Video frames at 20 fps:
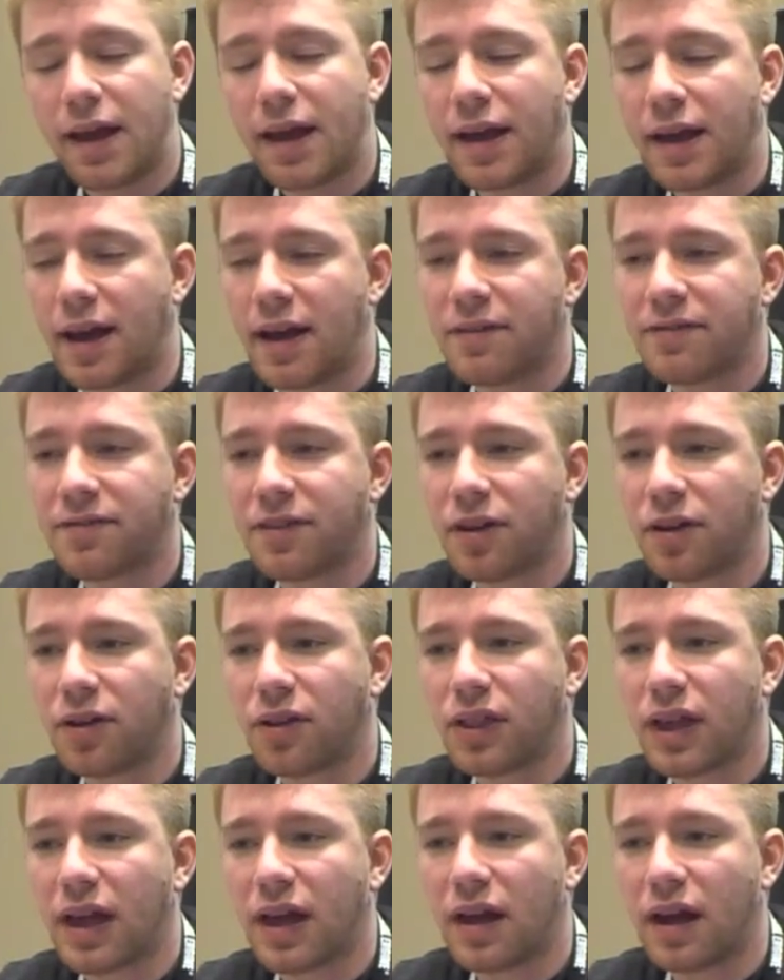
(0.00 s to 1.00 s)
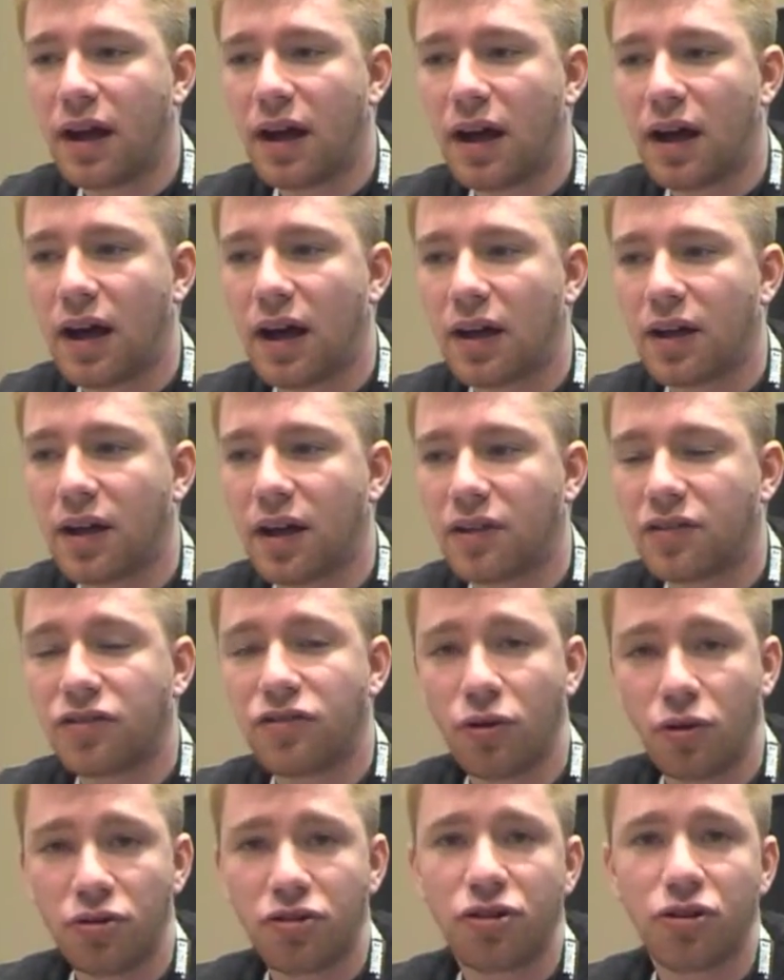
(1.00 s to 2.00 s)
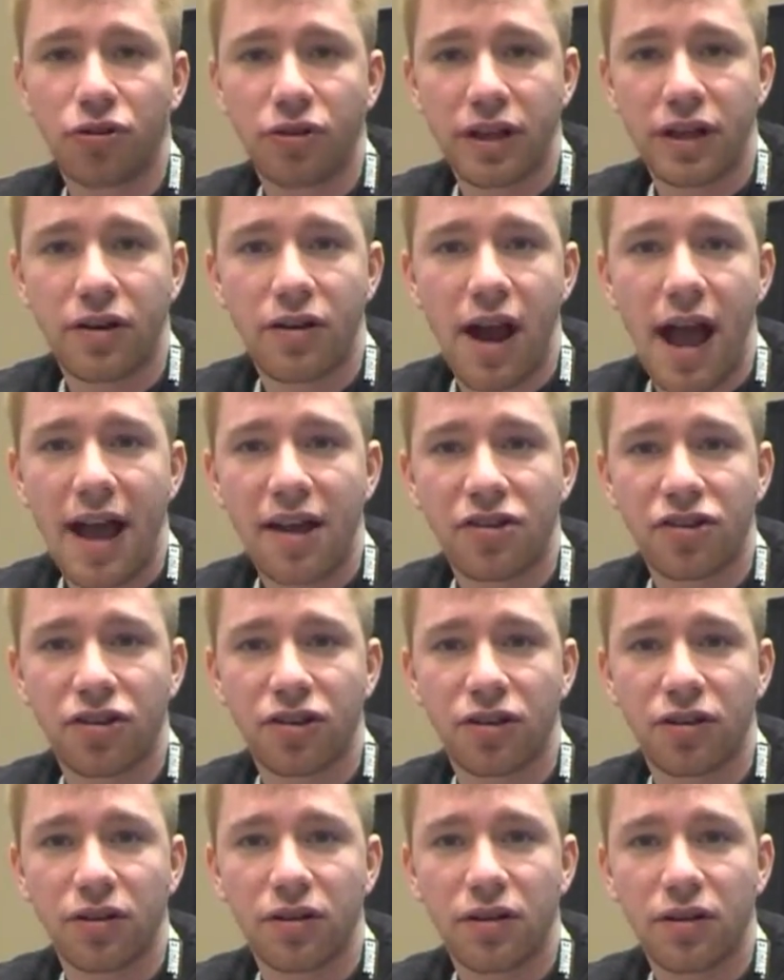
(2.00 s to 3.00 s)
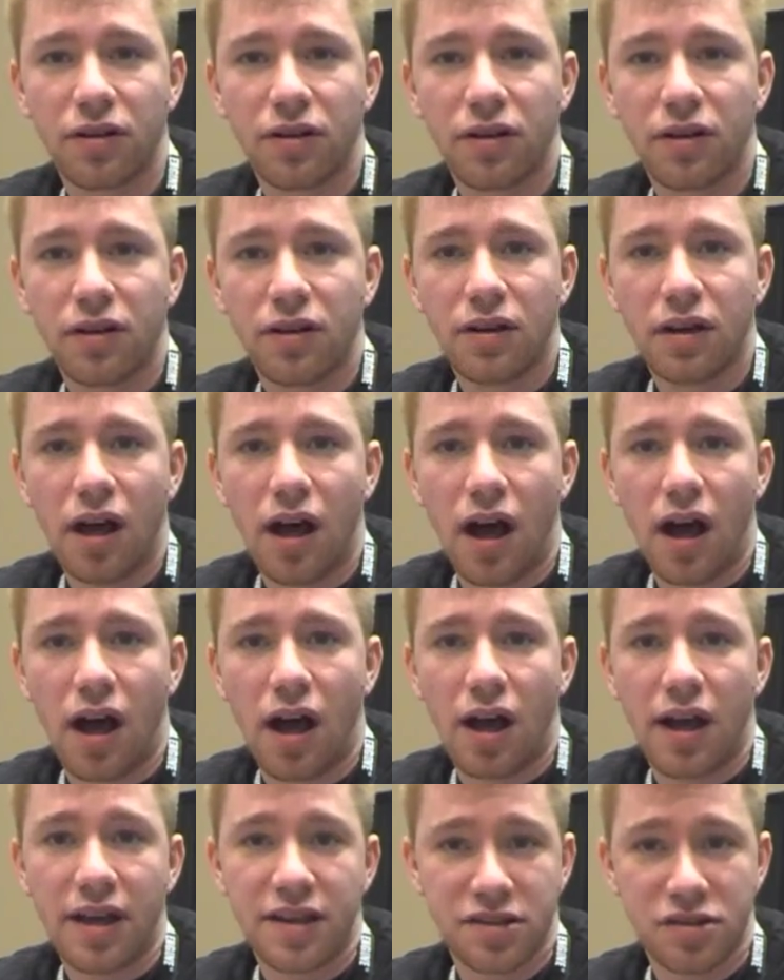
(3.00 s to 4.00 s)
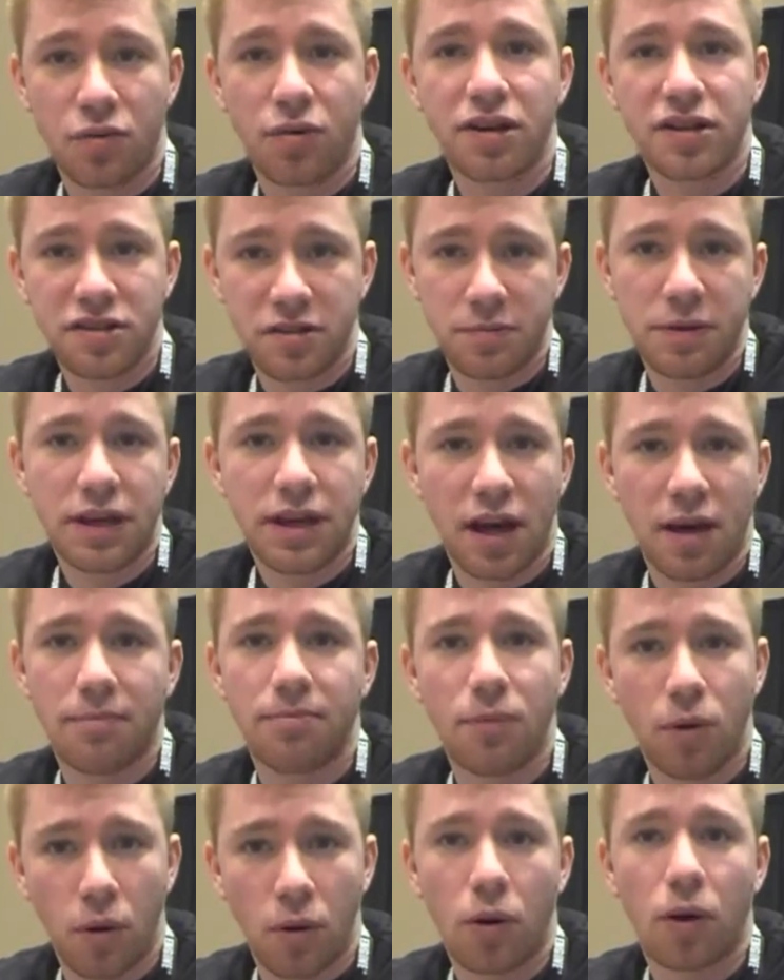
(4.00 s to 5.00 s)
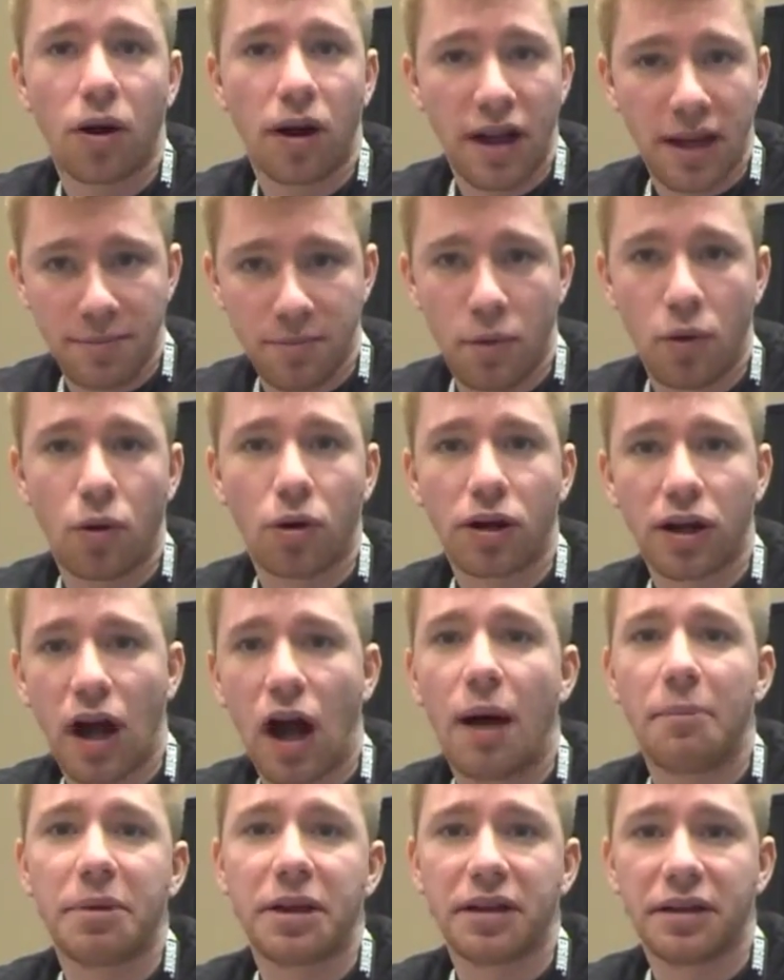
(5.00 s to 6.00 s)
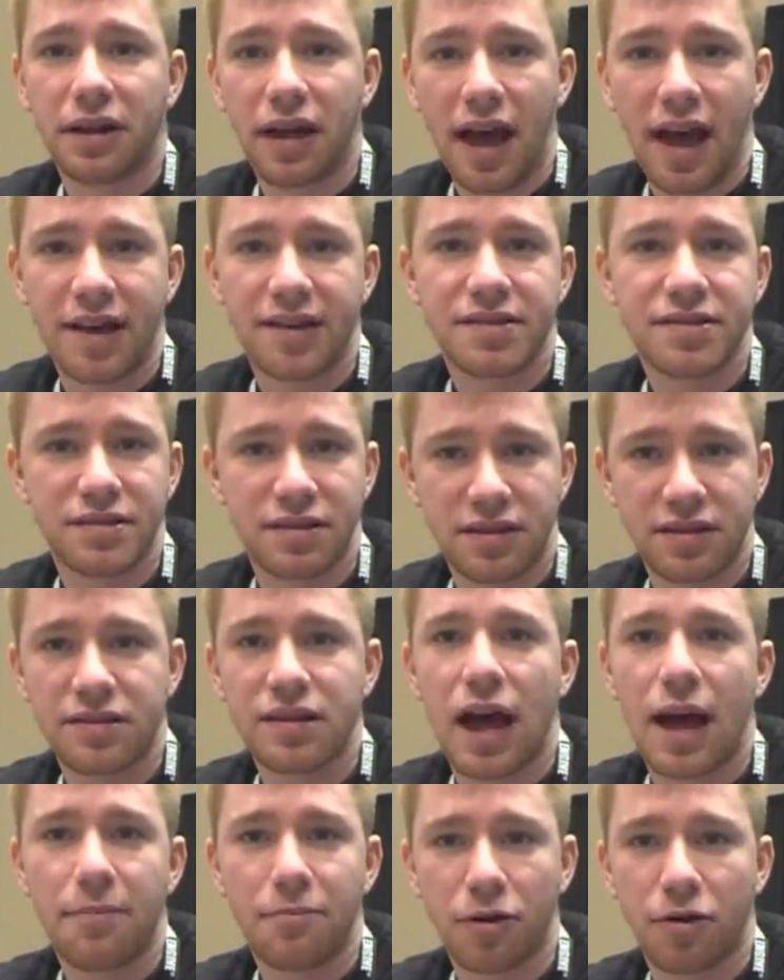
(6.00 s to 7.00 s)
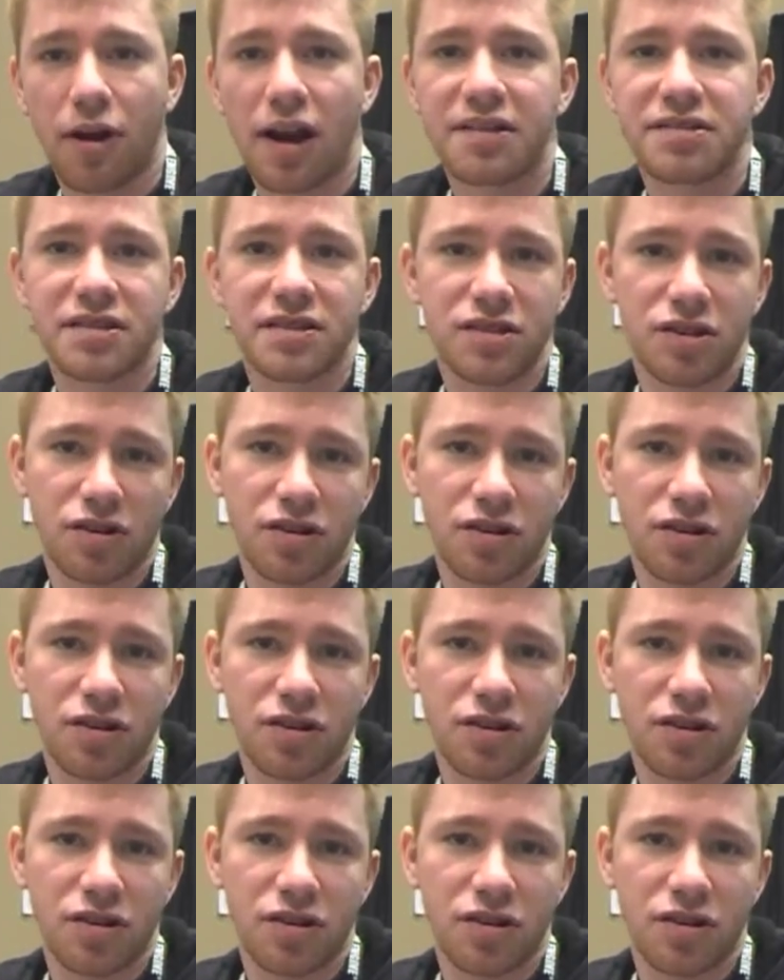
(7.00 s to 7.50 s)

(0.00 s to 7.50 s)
And I feel that a social interaction is going to become more and more common as the time progresses.